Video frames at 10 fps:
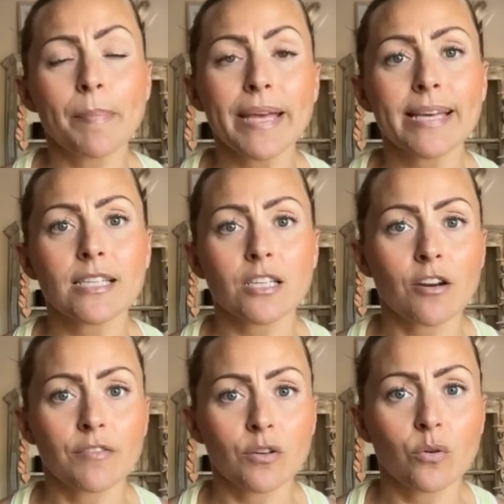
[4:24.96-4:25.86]
appeared
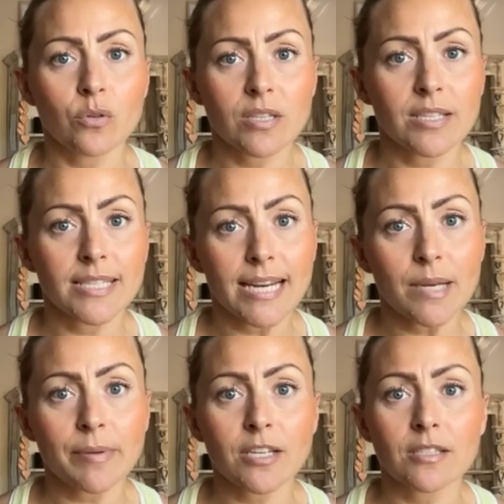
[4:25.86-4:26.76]
over the course of the
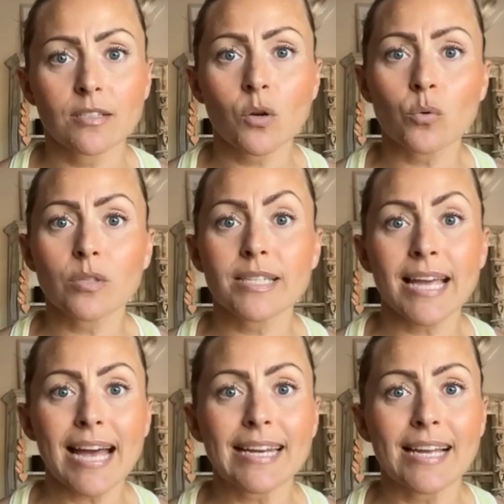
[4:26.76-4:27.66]
day, because cords
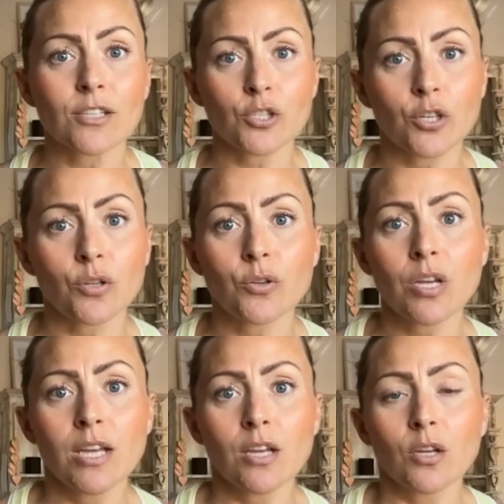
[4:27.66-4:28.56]
can and do
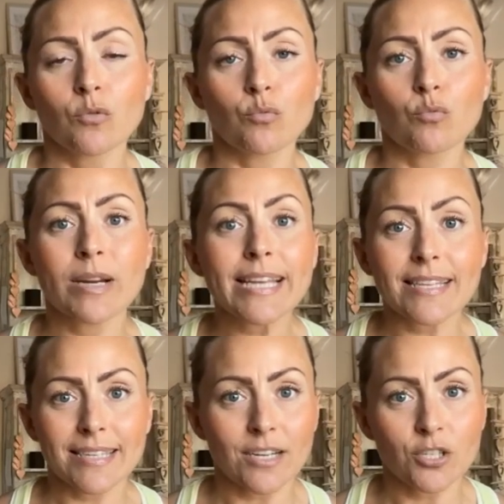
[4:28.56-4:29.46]

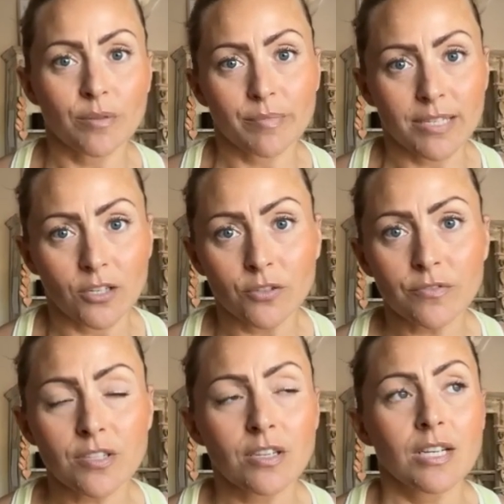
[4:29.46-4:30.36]
reattach
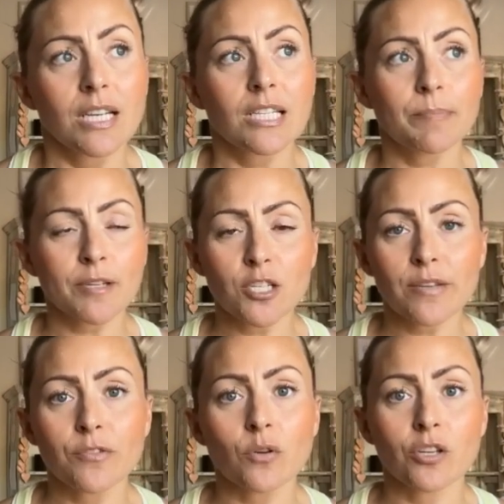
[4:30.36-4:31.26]
themselves, especially
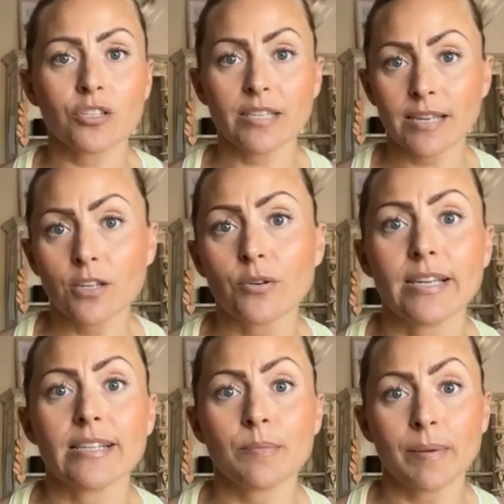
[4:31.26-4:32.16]
if you're
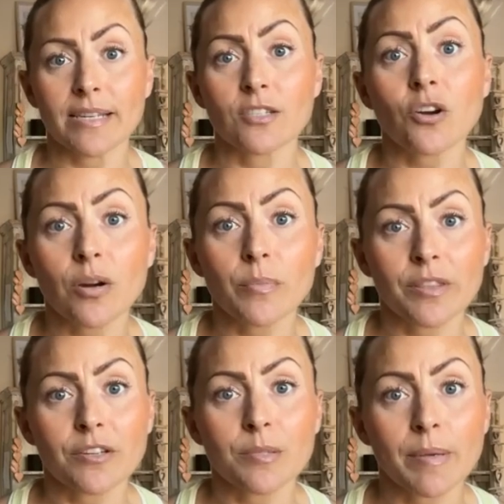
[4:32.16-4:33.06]
continually spending time with
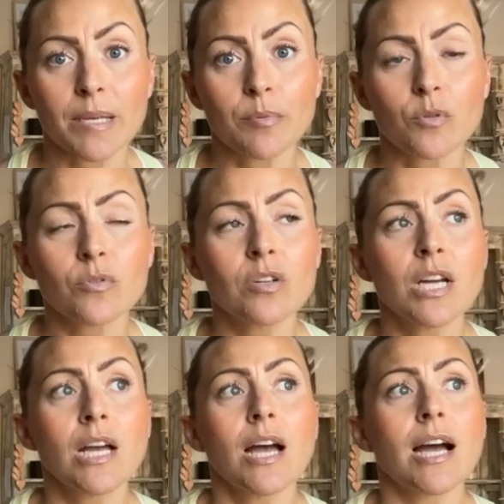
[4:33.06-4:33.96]
those people.